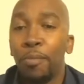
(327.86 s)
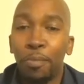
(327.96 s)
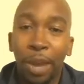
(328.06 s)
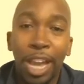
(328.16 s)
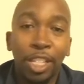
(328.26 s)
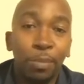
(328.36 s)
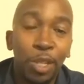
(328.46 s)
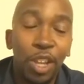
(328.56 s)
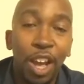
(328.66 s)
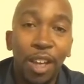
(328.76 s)
past
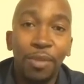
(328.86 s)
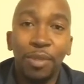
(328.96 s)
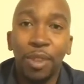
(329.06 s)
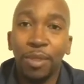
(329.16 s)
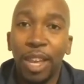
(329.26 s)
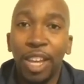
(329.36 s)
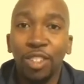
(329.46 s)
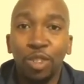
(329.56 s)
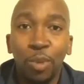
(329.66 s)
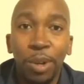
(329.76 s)
beyond the age
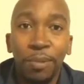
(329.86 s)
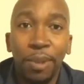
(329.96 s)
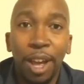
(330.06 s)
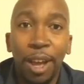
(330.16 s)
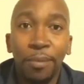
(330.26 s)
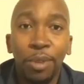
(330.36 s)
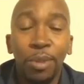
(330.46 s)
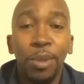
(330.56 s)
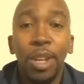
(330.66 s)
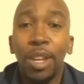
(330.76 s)
of 25
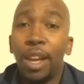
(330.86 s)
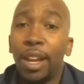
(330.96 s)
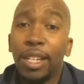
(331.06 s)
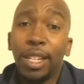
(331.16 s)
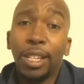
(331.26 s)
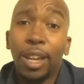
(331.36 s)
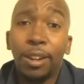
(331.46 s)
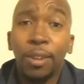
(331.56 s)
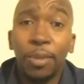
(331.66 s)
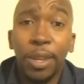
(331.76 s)
to get a lot
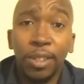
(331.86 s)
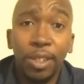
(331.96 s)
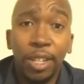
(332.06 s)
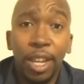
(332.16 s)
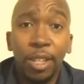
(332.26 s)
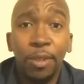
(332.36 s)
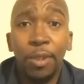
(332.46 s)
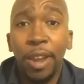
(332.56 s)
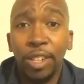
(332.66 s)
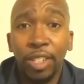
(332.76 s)
of their things together in
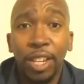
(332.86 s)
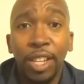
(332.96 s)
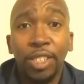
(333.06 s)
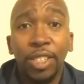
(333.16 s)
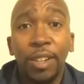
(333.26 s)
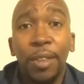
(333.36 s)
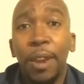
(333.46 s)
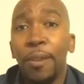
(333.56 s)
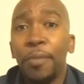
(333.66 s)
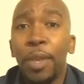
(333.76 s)
their education, and they
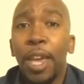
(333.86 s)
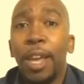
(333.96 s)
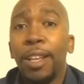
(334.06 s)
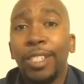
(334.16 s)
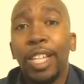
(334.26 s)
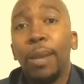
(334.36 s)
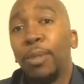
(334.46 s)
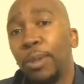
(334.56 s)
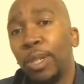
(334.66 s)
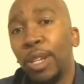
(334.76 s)
had
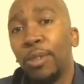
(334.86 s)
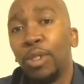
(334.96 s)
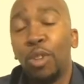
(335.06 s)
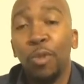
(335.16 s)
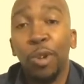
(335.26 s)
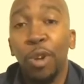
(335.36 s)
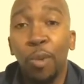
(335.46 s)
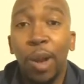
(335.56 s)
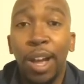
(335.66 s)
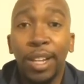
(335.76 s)
established themselves
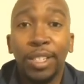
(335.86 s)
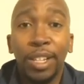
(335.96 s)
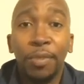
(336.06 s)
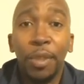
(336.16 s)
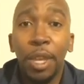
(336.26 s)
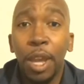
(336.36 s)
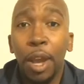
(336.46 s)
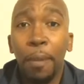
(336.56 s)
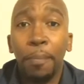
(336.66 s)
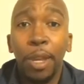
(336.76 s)
career-wise, and
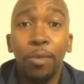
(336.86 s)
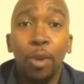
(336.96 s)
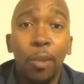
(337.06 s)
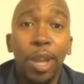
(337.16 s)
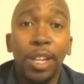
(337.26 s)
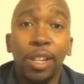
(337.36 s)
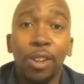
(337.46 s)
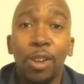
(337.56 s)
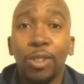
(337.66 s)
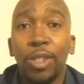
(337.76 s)
men were waiting
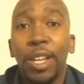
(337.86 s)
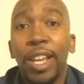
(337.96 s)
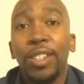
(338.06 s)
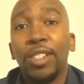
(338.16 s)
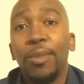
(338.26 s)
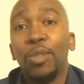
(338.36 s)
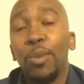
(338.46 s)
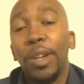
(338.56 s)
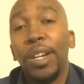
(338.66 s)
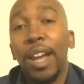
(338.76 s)
along to the ages of
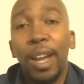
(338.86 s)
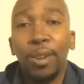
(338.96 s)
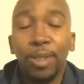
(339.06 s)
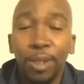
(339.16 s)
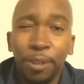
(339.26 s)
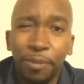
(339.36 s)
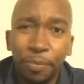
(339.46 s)
29 or so.